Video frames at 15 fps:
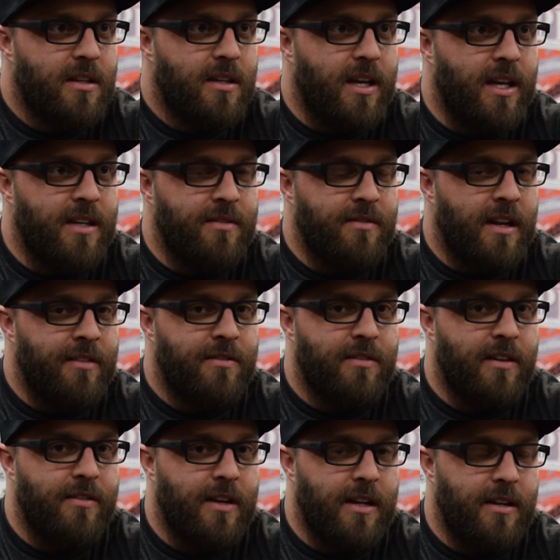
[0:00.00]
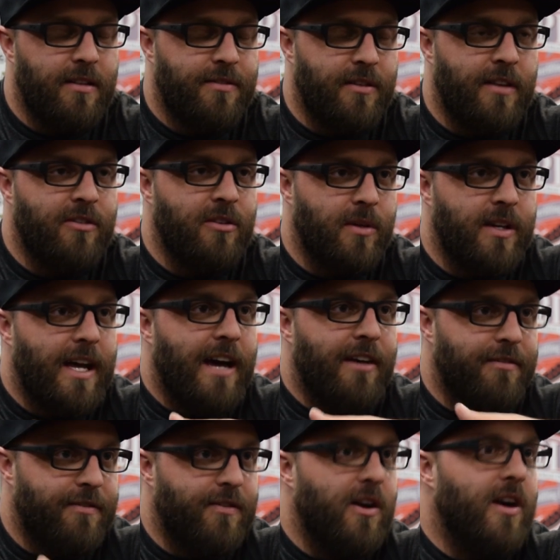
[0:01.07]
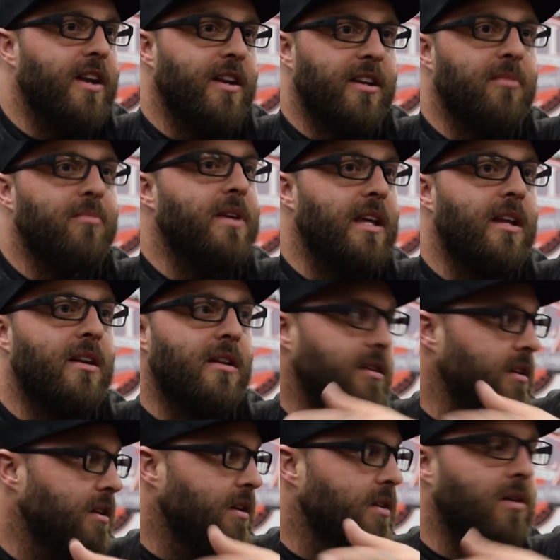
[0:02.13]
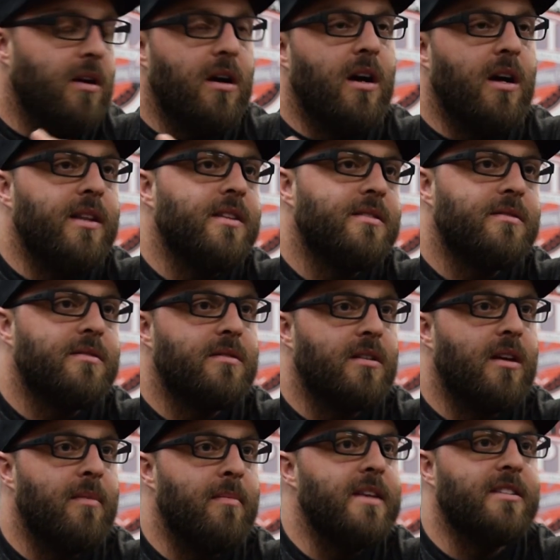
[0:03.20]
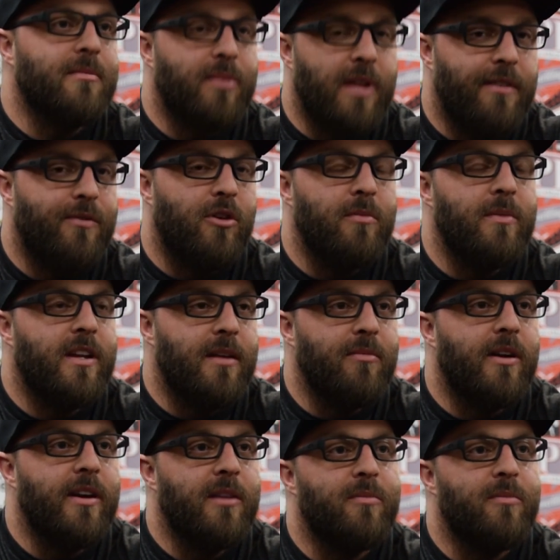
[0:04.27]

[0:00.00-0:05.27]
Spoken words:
and for everyone to have fun and compete, you know, on this amazing platform that I'm ready to